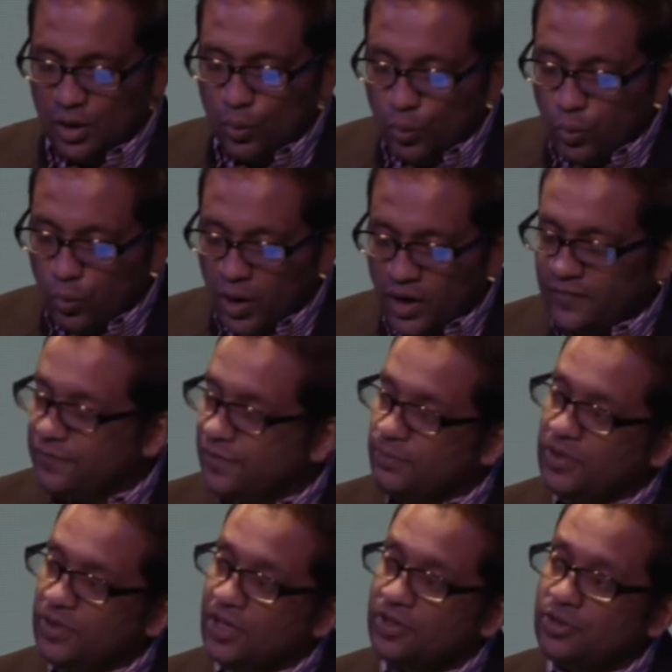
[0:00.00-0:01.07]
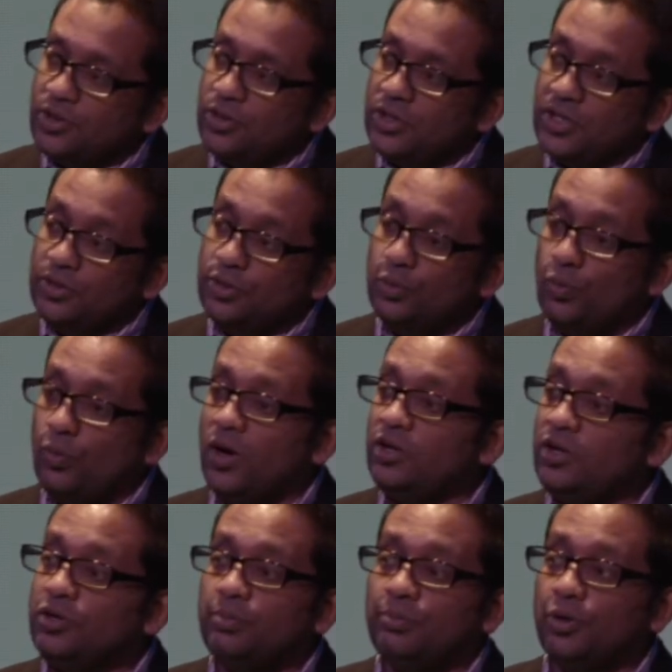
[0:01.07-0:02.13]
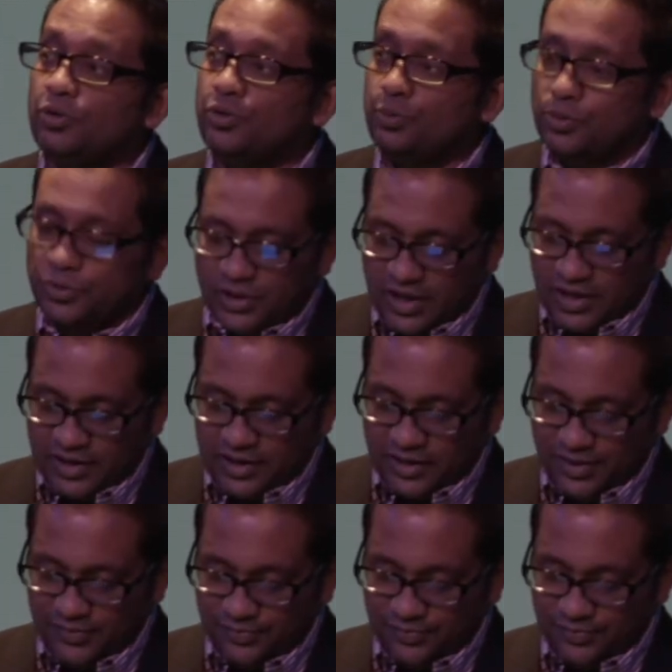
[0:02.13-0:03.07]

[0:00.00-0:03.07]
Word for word: one from the other, either one or both will die.